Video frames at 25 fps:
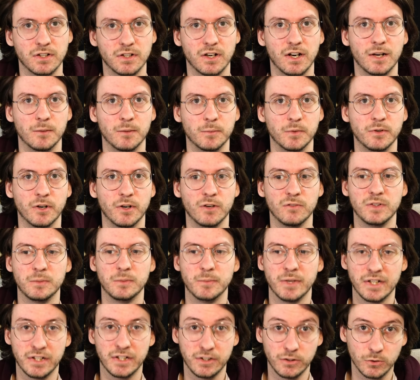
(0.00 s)
time and hopefully
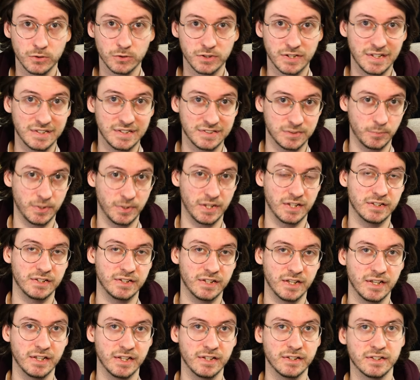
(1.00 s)
making your days a better
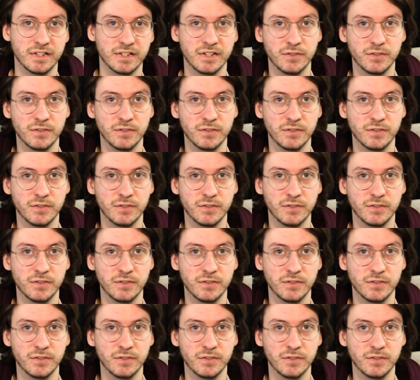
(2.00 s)
day.